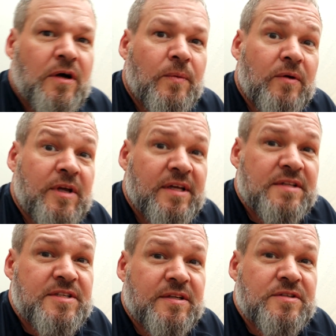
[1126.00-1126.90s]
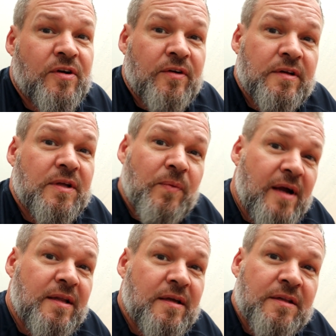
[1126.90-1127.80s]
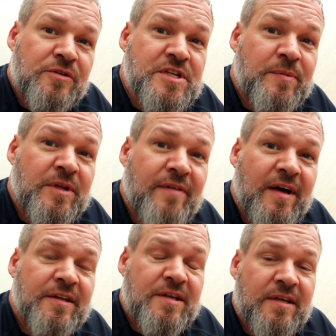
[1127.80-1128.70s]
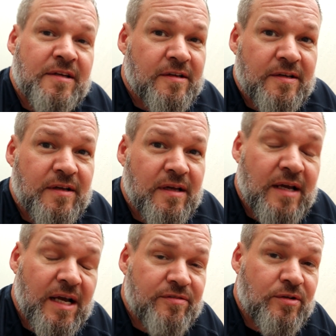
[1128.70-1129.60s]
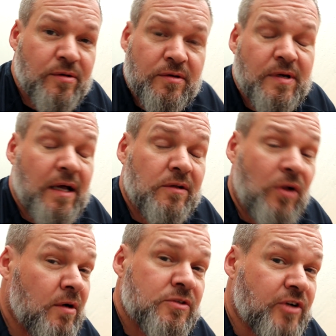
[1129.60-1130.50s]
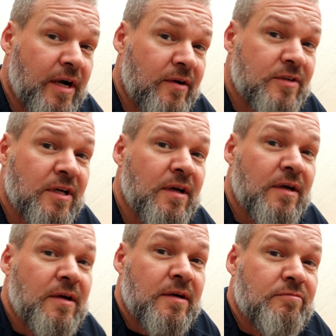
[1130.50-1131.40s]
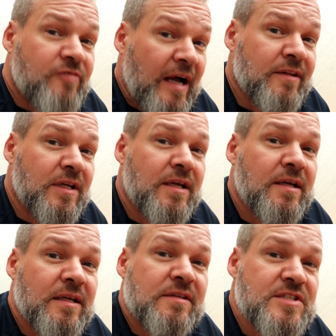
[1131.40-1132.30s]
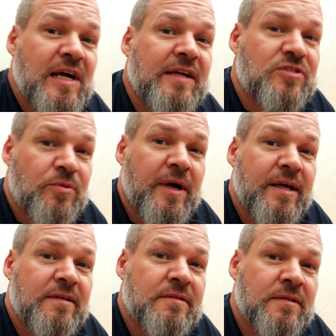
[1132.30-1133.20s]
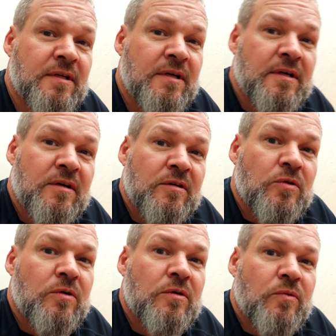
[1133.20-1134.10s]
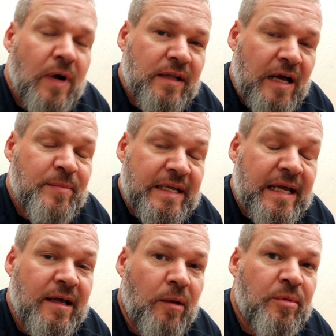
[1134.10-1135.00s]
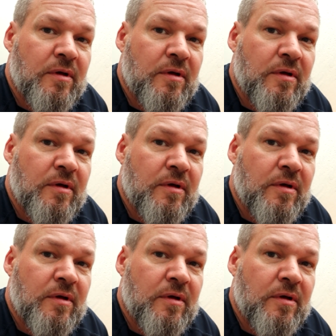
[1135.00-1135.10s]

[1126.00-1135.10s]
Well, kids, it is currently raining in Yosemite Valley. After a long drought, finally it decides to rain while I'm at camp.